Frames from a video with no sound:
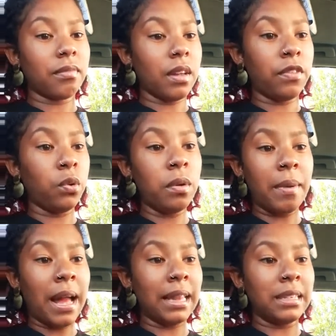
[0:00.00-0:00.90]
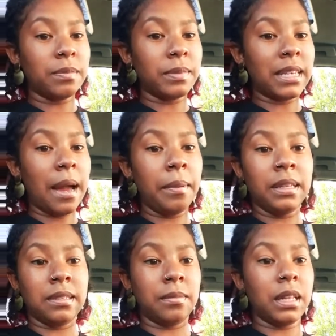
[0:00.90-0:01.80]
fluid balance,
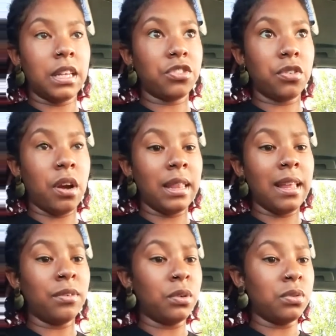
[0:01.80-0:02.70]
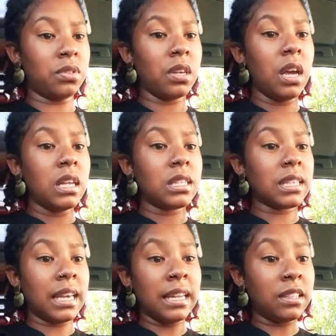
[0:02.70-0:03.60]
metabolism, cholesterol levels,
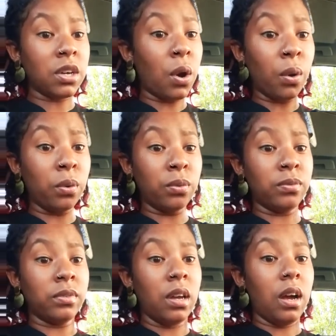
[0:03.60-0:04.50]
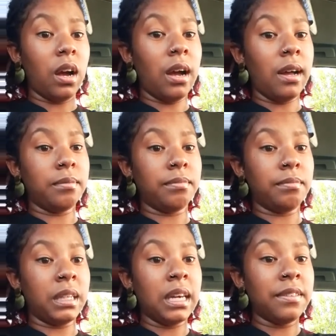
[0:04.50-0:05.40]
skin tone,
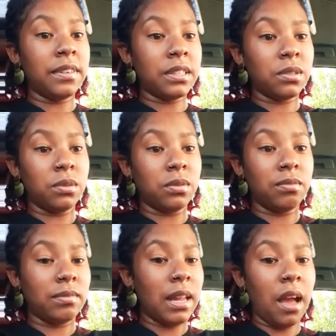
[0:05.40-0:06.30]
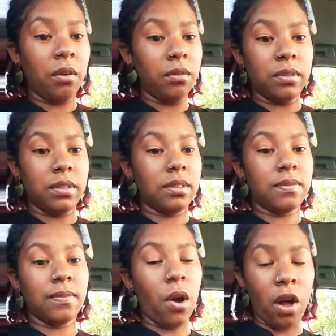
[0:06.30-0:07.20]
blood vessel health,
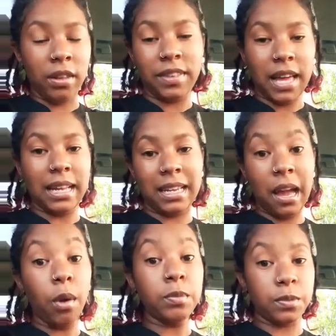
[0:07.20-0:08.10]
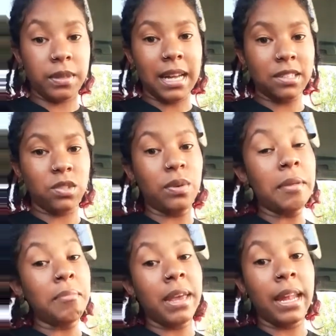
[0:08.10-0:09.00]
all of that. It helps with that too
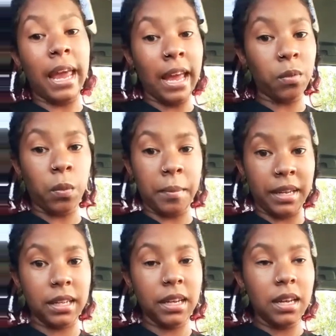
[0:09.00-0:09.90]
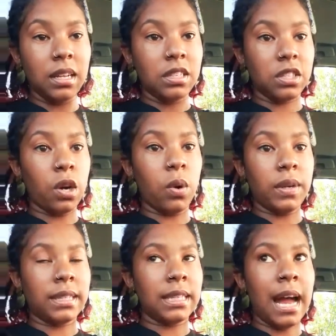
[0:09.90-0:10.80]
in men and women. So
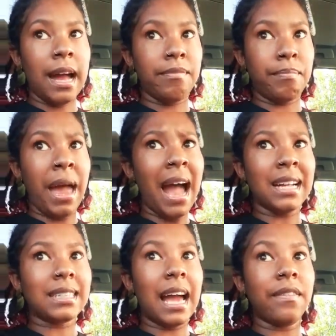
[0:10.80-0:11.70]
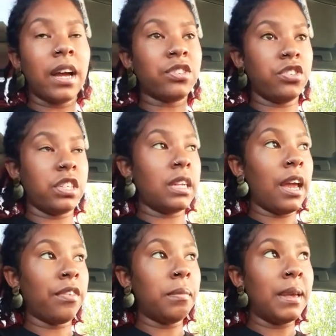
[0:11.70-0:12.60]
it's not bad to have estrogen.
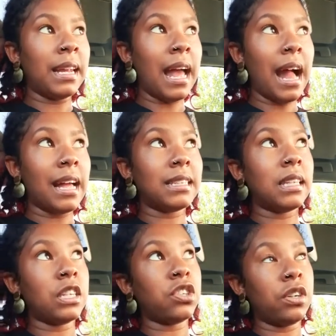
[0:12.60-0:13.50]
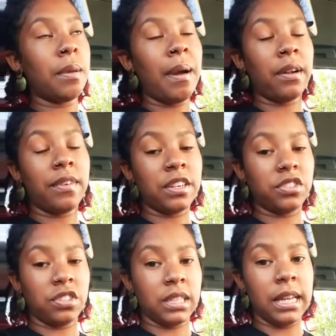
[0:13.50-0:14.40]
Every man has a certain amount of
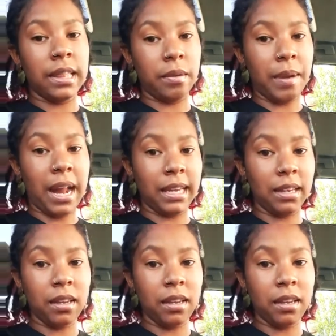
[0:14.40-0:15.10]
estrogen in their body